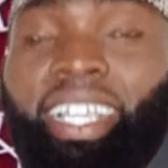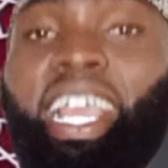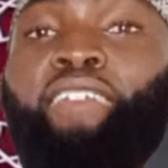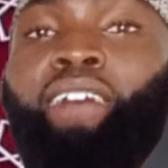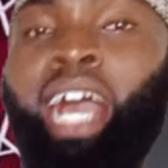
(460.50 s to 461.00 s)

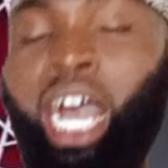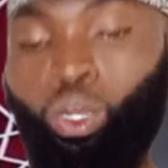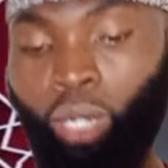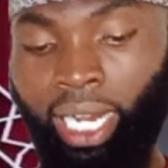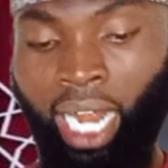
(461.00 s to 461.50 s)
Kayfa
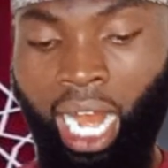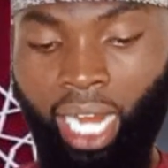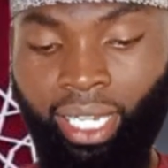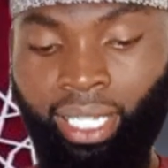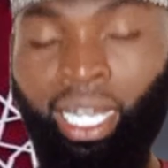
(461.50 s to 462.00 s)
haluka ya
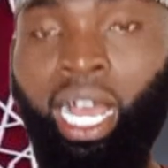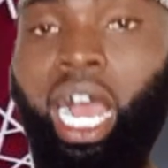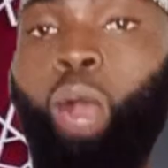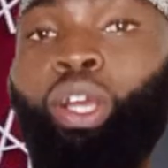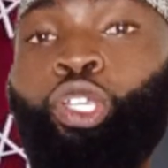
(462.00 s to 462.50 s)
ahi?
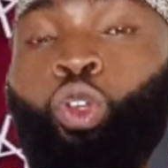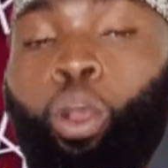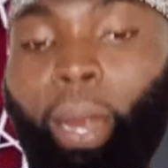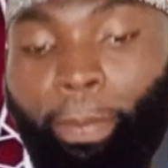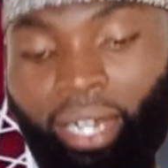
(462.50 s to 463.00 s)
How are you,
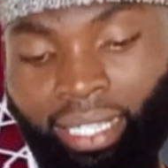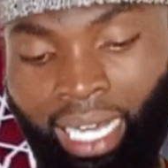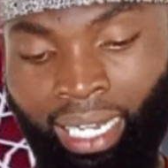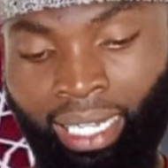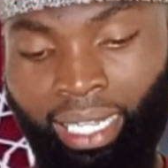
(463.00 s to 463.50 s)
oh my
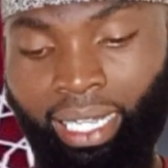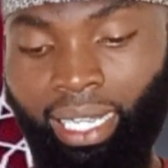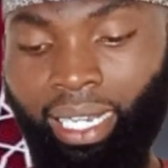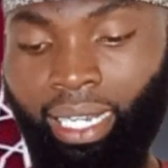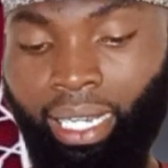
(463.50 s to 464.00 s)
brother?
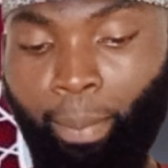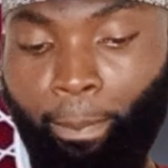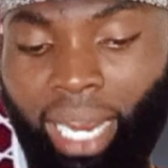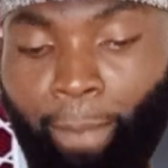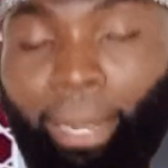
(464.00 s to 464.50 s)

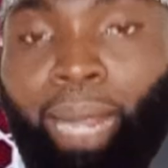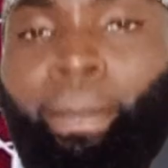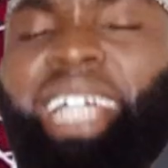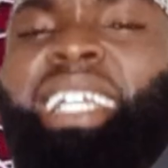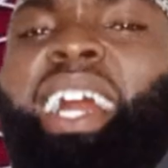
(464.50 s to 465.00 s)

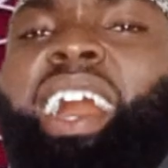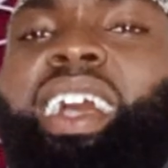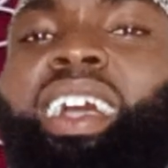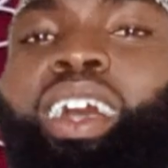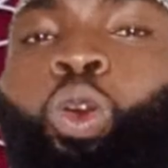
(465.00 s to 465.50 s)
Manil
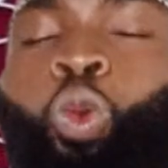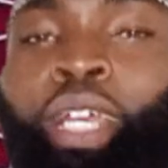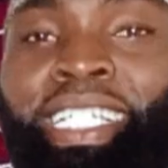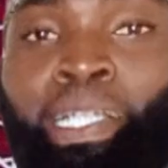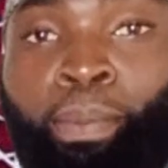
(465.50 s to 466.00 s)
akh,
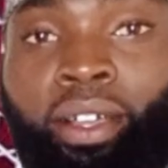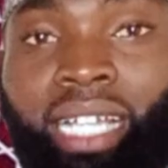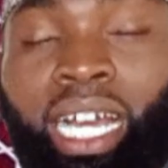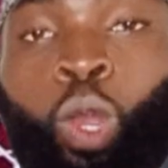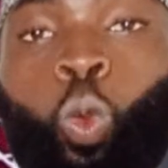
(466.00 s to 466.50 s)
who is the
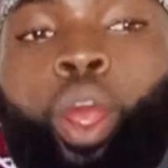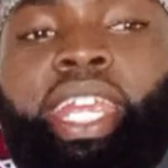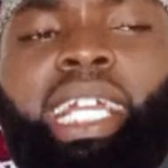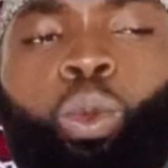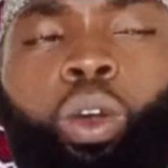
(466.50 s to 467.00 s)
brother?
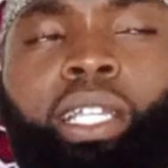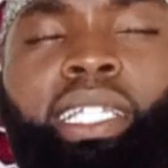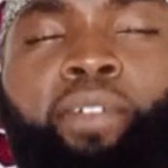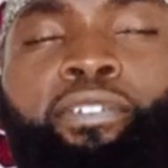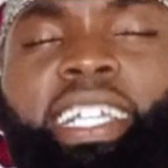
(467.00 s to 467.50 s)
When you
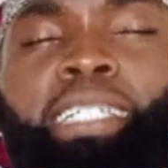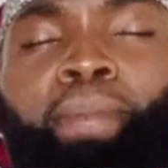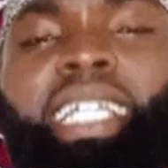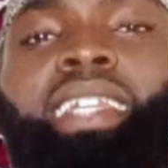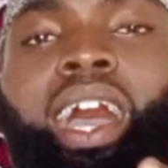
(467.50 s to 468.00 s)
hear the phrase
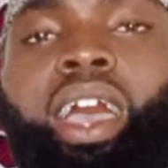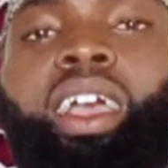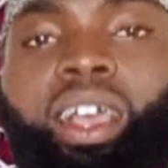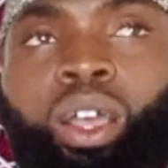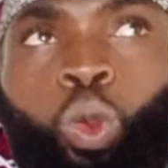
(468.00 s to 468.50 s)
manil
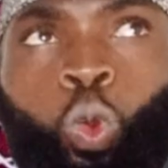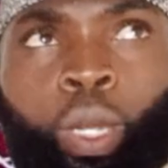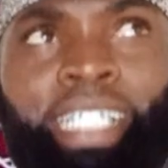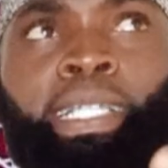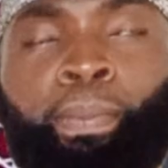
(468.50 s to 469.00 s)
akh,
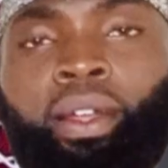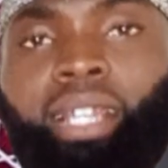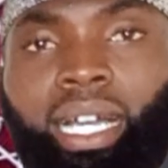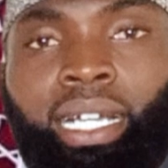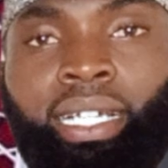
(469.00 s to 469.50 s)
who is the
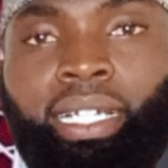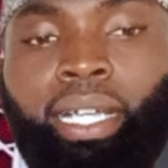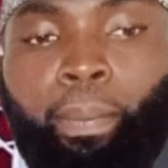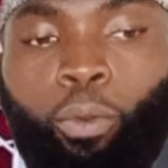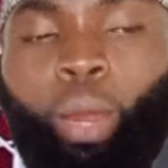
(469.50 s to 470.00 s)
brother?
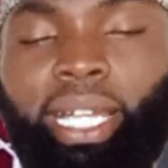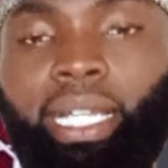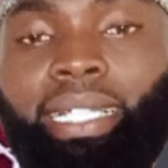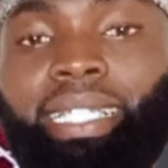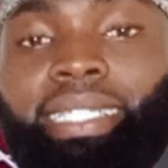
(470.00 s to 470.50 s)

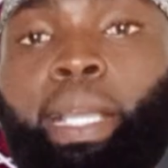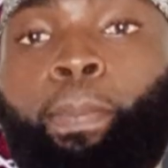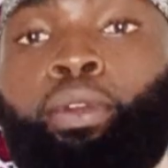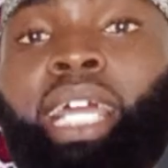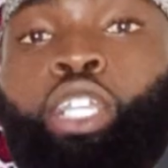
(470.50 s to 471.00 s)
When it is a
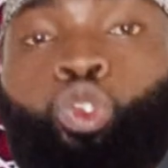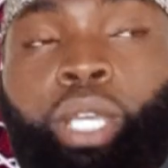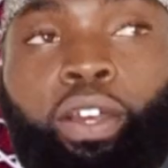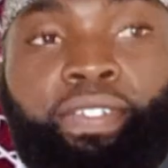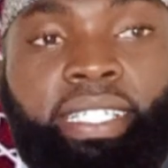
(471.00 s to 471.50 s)
polite
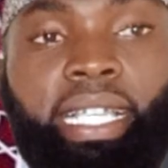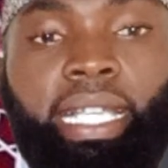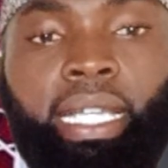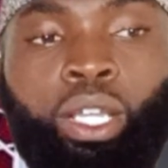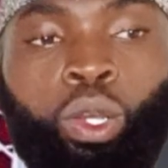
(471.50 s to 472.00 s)
way of
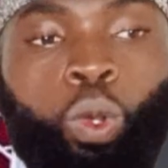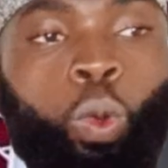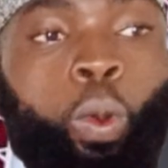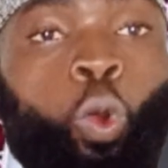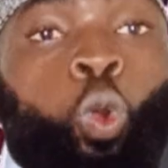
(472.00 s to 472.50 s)
saying,
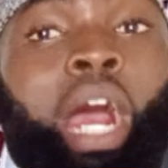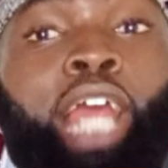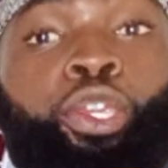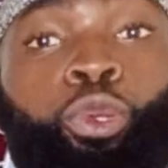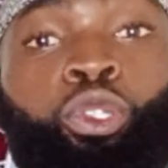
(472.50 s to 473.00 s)
who
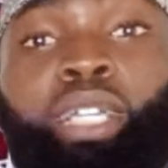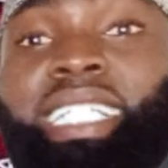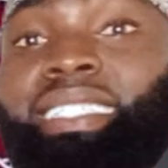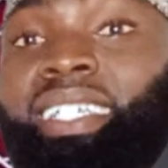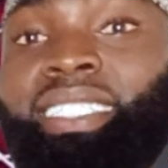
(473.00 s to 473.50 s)
are you, to a
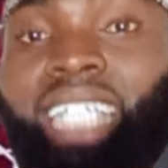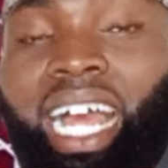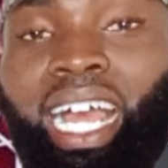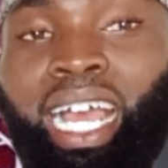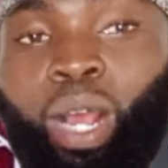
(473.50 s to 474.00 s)
stranger.